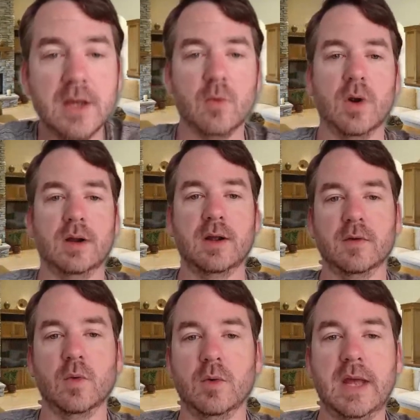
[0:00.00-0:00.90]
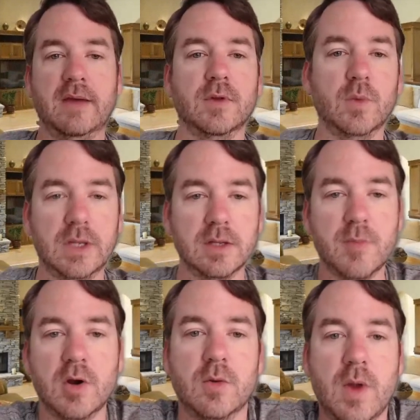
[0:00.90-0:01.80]
where I cover what we have in the weekly
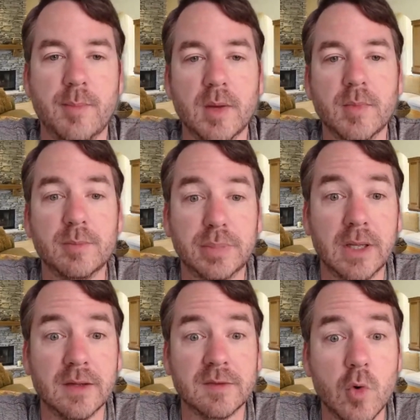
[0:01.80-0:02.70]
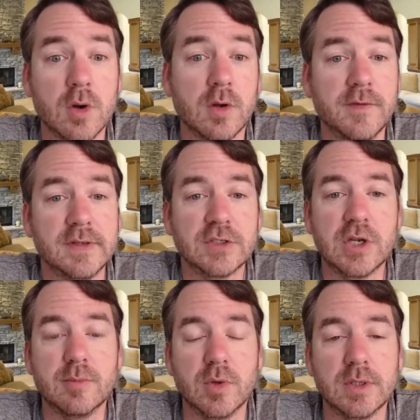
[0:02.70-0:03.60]
market wrap-up plus more. Go visit
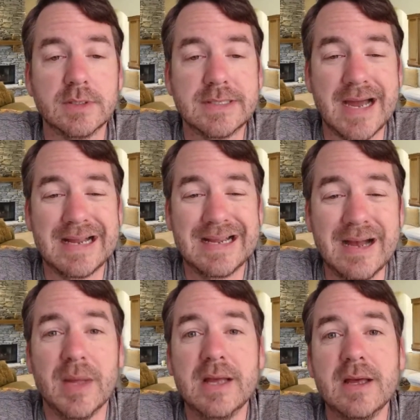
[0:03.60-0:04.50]
jmbullion.com.